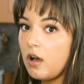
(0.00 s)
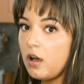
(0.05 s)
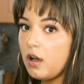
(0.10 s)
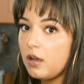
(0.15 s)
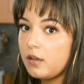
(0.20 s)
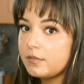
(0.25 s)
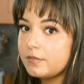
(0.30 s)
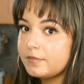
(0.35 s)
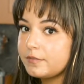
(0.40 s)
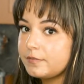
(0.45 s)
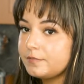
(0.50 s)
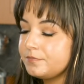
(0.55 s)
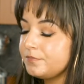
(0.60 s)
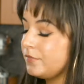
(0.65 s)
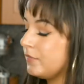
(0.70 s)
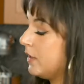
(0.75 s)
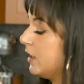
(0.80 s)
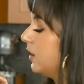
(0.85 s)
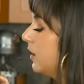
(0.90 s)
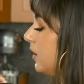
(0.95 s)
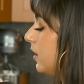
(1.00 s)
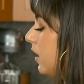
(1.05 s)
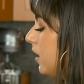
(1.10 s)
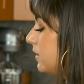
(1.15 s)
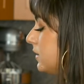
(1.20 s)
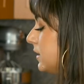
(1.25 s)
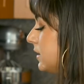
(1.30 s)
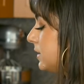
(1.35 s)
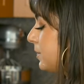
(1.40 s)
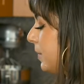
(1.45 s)
off
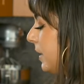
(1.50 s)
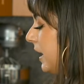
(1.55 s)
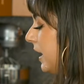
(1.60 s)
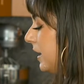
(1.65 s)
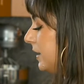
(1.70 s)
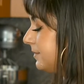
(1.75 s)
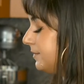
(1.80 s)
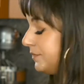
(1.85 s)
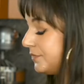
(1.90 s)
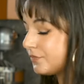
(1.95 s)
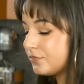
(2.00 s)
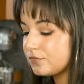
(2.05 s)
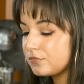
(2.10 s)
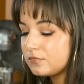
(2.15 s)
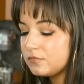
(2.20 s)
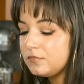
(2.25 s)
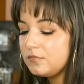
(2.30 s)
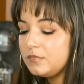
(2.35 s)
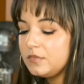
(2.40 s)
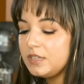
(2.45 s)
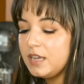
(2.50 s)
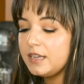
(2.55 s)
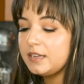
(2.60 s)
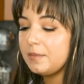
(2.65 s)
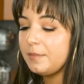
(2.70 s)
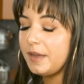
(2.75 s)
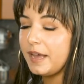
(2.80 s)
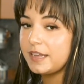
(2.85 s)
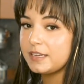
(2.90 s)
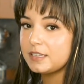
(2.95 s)
on this pan,
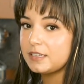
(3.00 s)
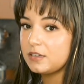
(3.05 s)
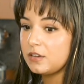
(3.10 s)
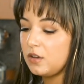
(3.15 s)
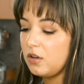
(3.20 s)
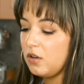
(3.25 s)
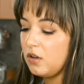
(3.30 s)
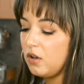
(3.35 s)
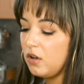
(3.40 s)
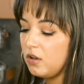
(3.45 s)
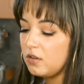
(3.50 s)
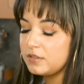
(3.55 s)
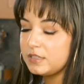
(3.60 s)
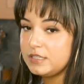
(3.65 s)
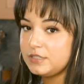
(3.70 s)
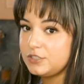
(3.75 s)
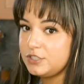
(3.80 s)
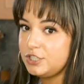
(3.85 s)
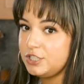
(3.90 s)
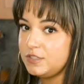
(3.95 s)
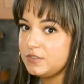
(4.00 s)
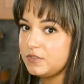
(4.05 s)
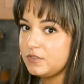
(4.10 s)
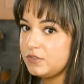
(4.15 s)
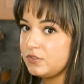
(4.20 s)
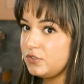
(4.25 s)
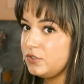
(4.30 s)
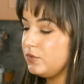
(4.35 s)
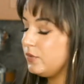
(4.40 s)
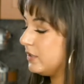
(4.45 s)
and I'm adding all these
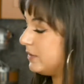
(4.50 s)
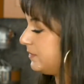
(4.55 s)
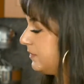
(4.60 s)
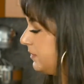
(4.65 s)
cheeses to